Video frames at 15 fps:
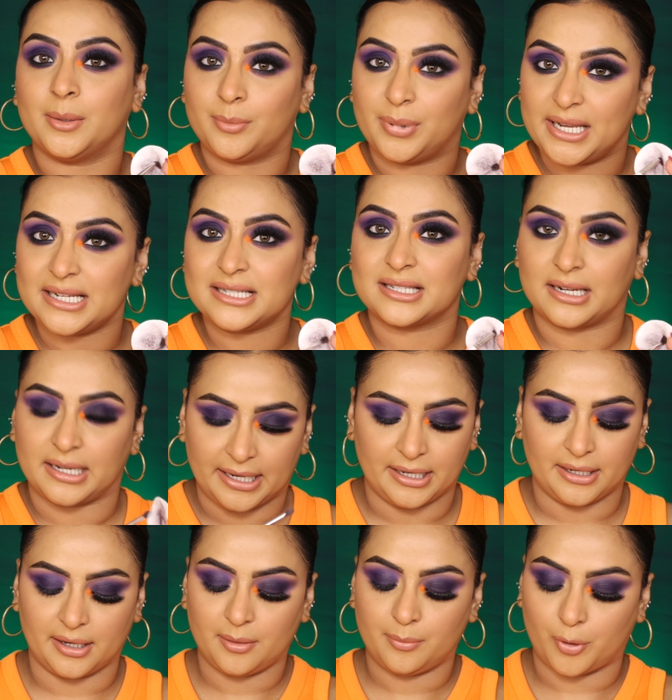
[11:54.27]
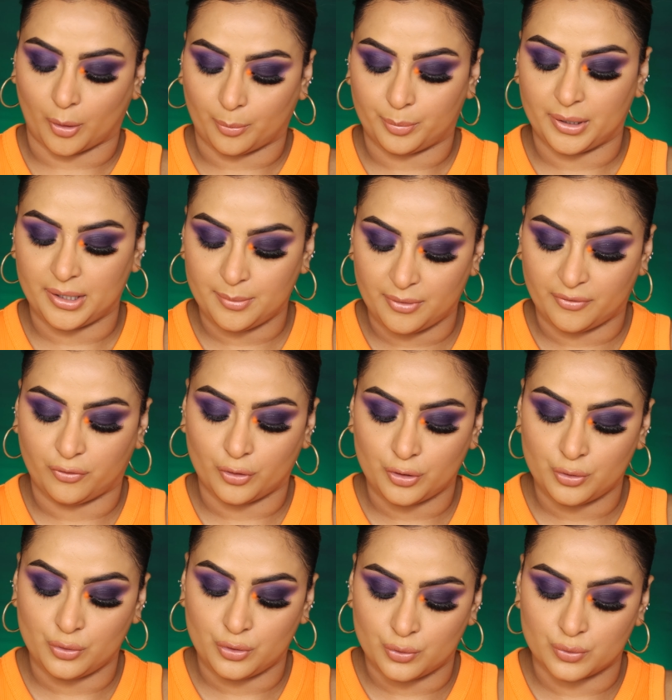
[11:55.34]
please clean it properly before
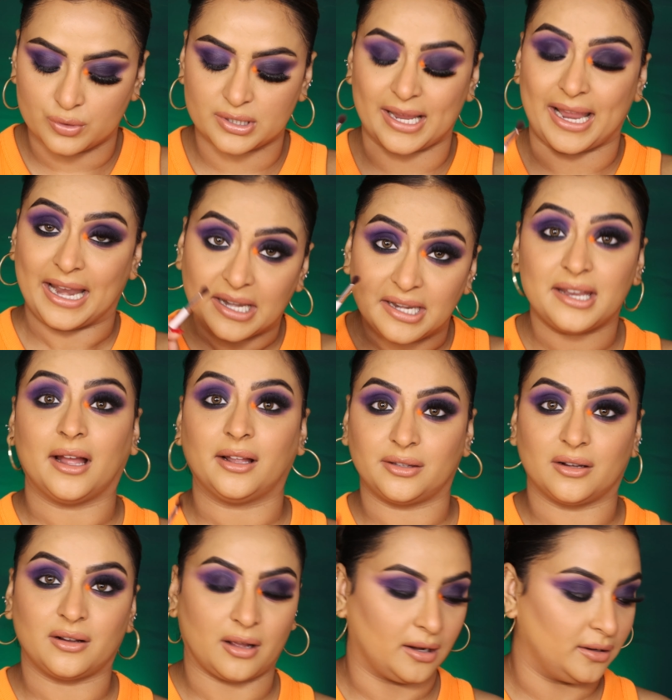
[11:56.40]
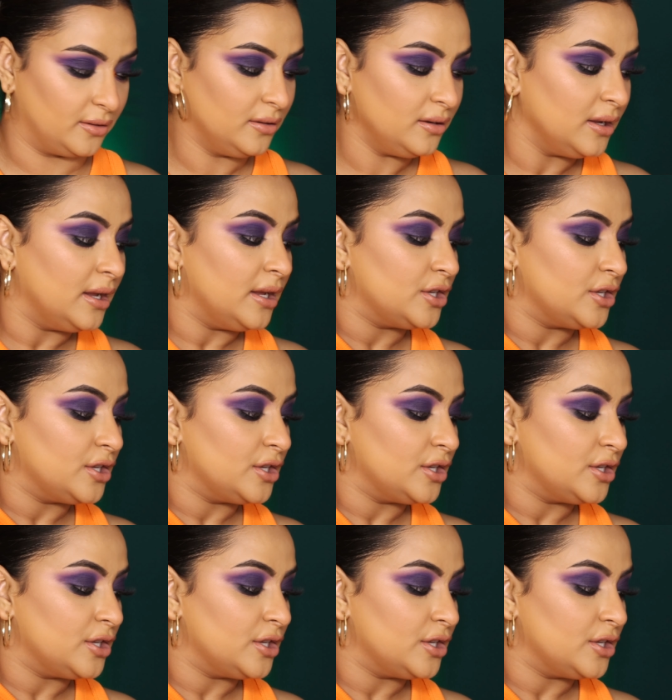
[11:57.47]
you use any other color.